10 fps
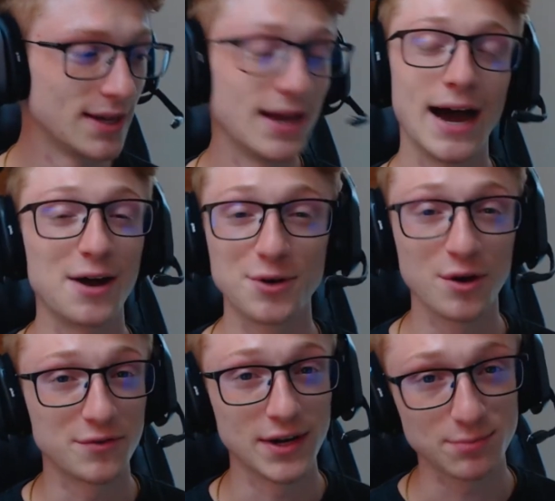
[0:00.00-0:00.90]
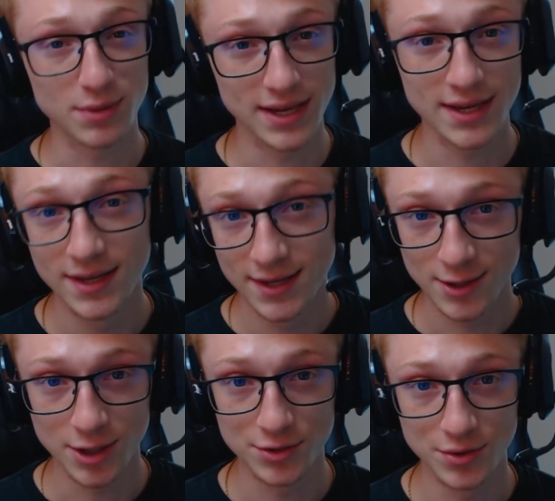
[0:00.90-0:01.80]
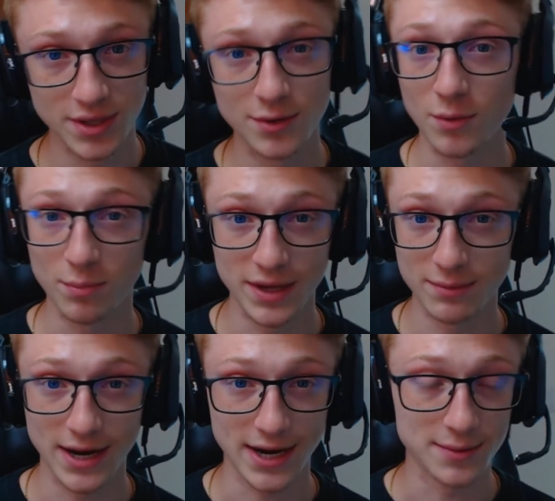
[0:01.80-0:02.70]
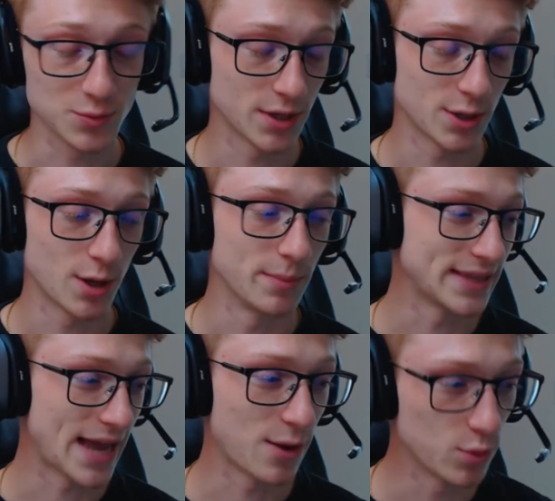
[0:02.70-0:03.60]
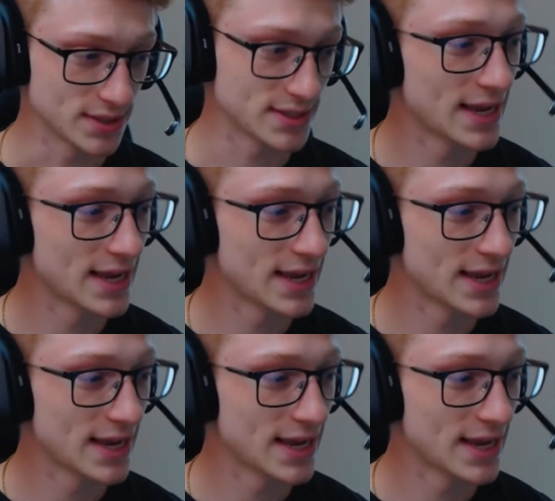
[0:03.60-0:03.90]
I don't know if you guys play Call of Duty or played Black Ops 1 at all, but that was